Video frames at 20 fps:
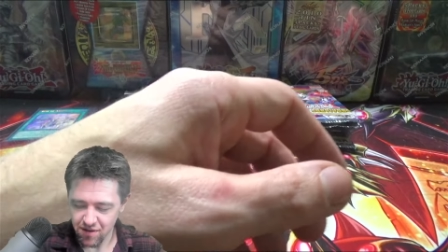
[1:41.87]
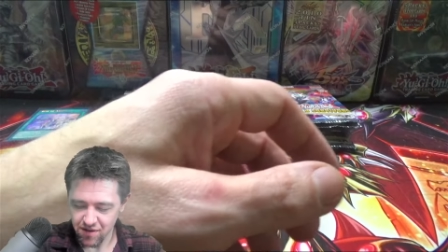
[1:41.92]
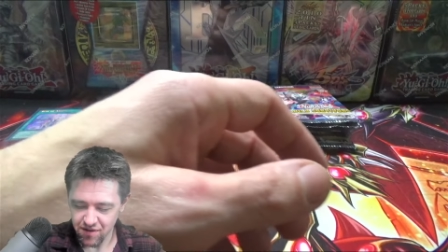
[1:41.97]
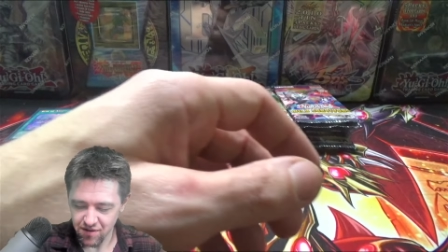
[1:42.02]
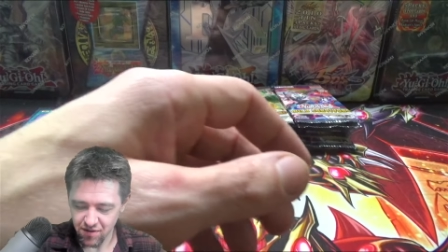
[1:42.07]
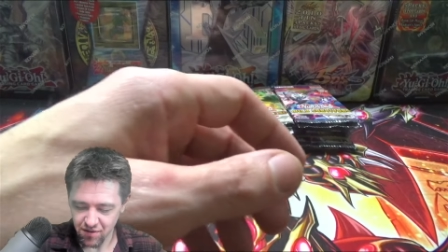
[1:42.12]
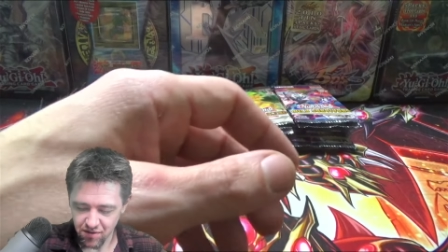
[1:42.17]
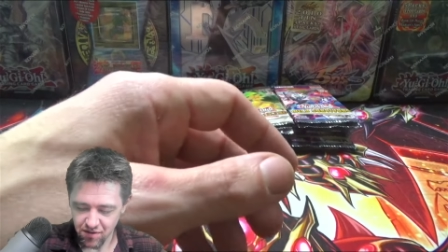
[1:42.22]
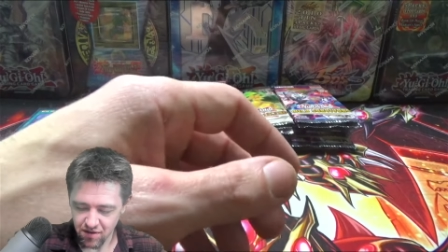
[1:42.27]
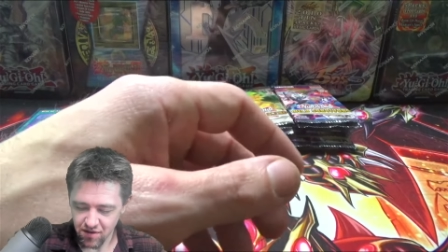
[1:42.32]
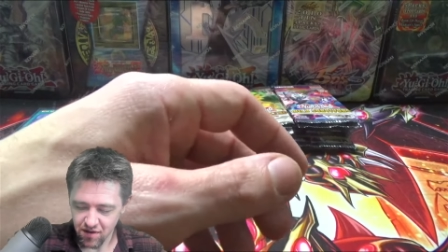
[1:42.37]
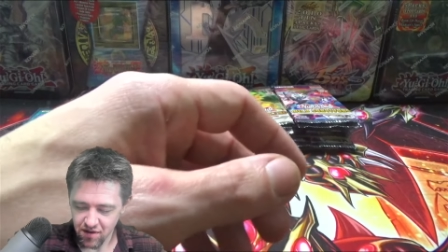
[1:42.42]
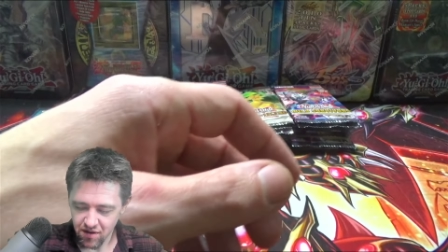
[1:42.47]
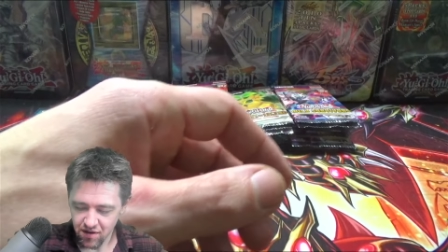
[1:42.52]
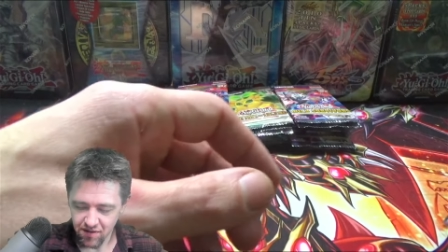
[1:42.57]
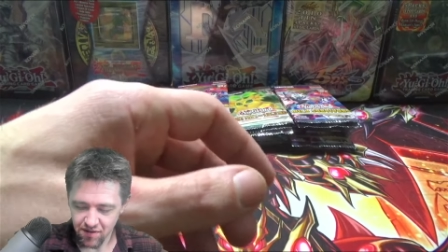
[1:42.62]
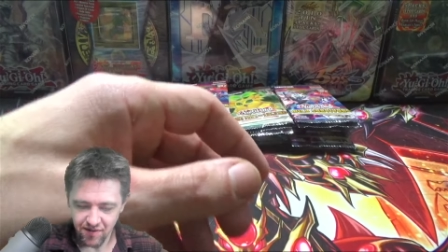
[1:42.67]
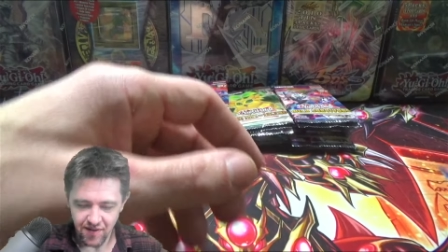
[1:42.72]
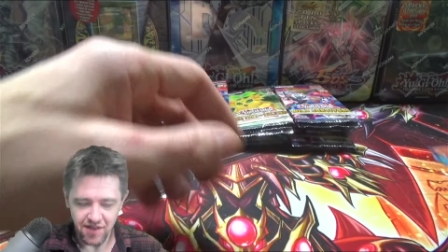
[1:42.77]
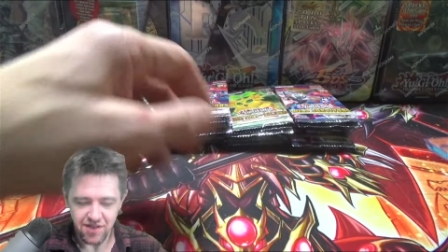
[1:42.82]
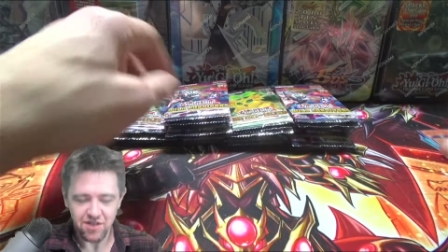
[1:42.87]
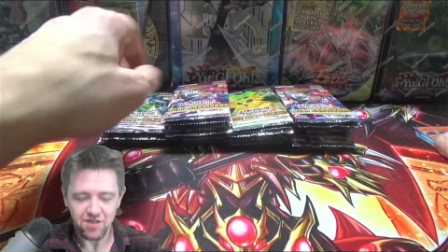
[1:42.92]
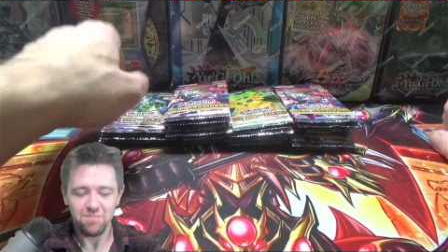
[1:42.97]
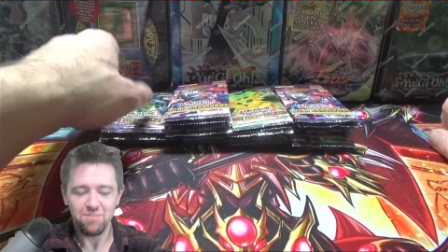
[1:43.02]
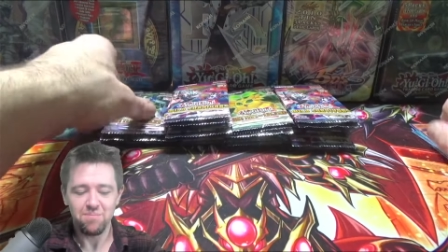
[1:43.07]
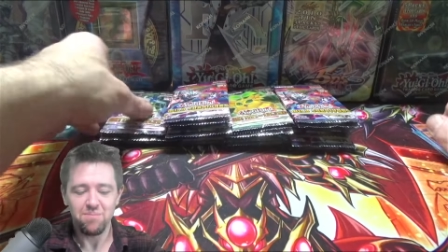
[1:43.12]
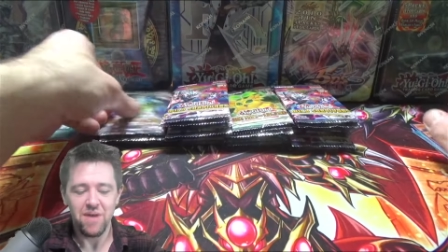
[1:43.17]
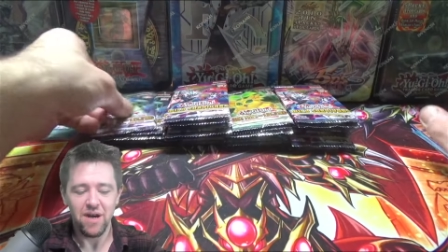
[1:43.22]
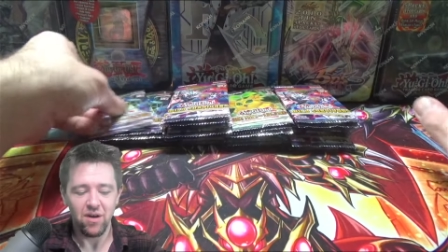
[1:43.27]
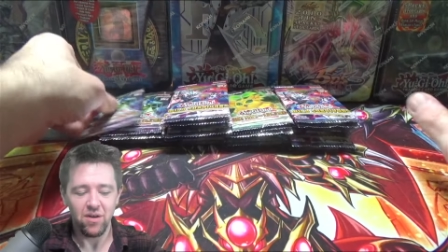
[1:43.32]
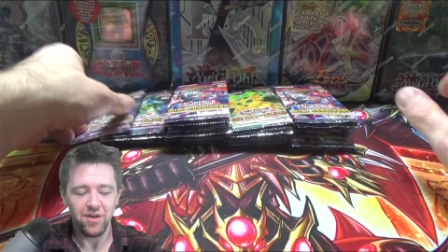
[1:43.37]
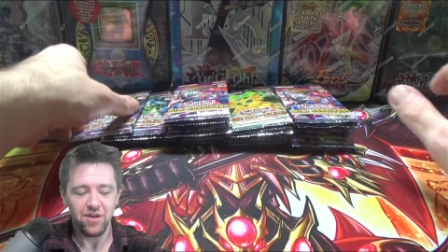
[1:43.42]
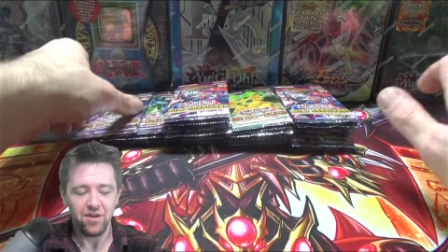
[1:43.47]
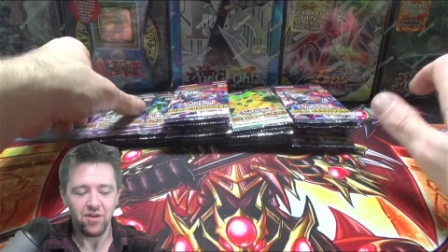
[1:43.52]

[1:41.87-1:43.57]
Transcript: dude. They just melt in your